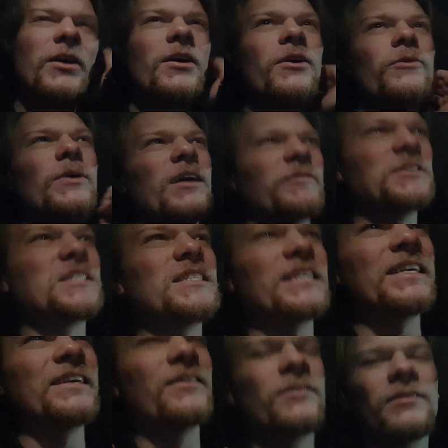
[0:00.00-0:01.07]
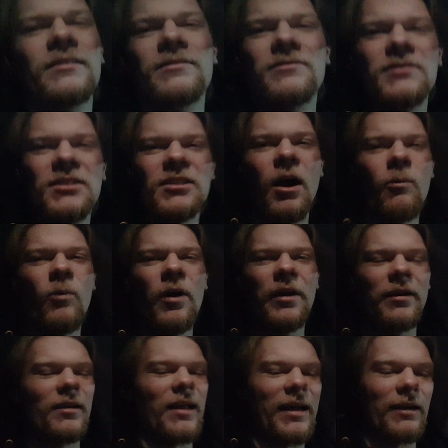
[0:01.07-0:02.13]
We haven't seen
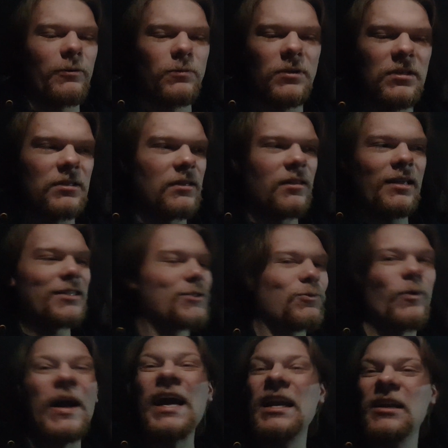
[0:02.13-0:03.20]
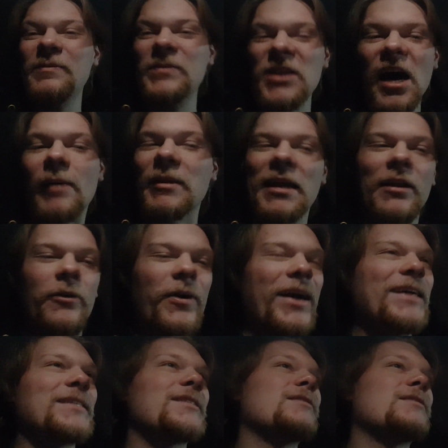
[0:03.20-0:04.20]
someone like this random dominate a race